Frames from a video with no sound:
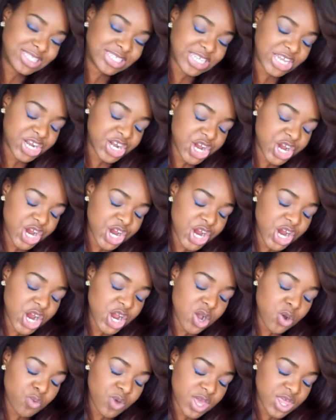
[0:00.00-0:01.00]

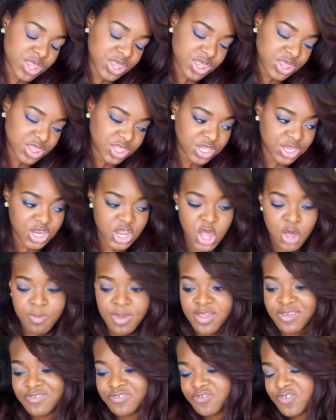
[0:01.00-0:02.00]
dinner with, you know,
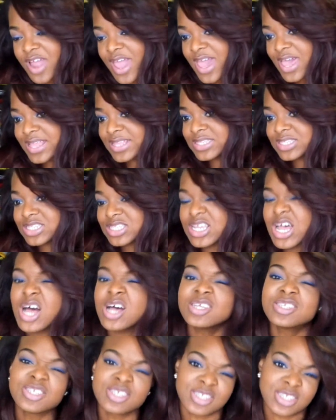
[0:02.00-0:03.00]
my friends.
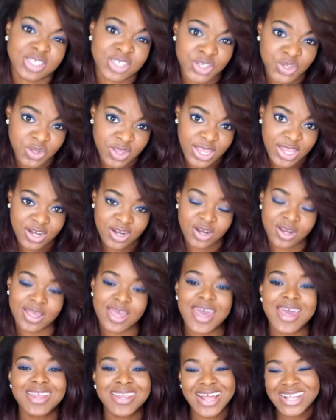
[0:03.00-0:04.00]
I'll just see you later.
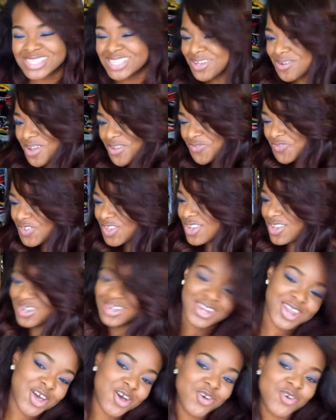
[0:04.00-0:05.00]
That's how I feel,
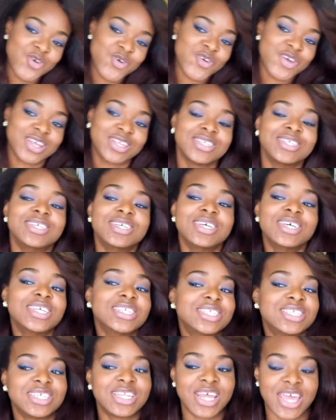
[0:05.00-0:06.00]
you know, going
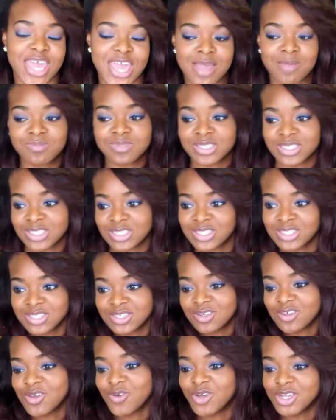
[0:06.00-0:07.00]
to the Hamptons,
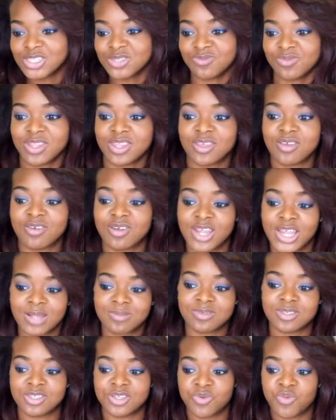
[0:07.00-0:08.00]
you know, because when you go to
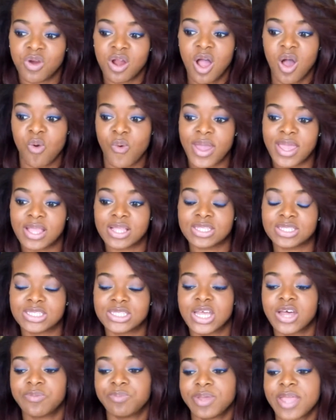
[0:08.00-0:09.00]
Hamptons, you wear all white and
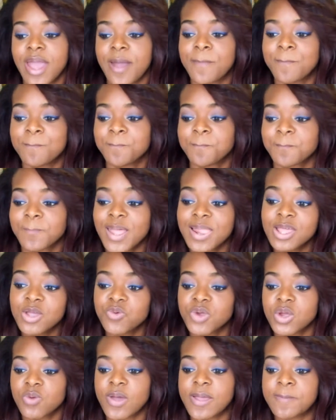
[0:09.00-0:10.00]
stuff. But yeah, I like
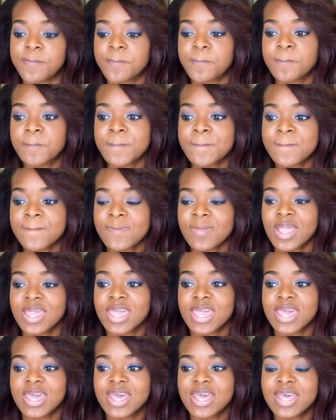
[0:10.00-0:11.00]
wearing white.
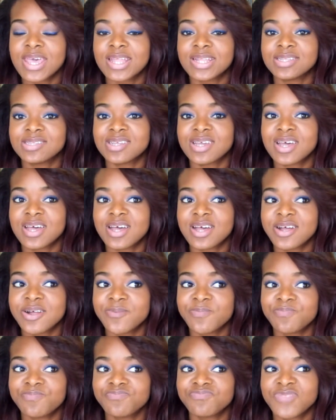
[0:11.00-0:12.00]
And
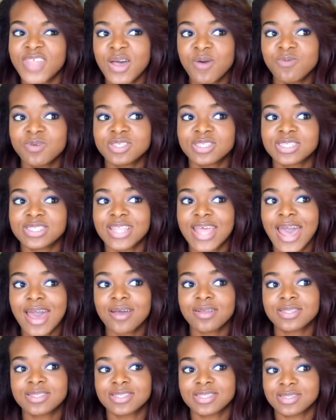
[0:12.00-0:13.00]

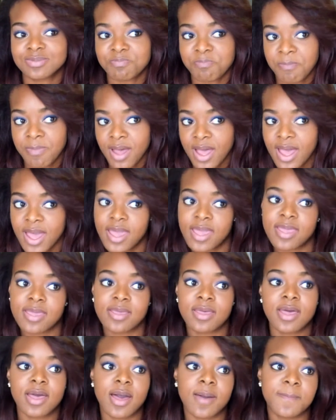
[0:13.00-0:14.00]
that's my
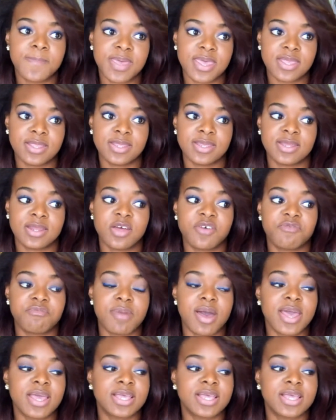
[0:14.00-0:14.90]
opinion of my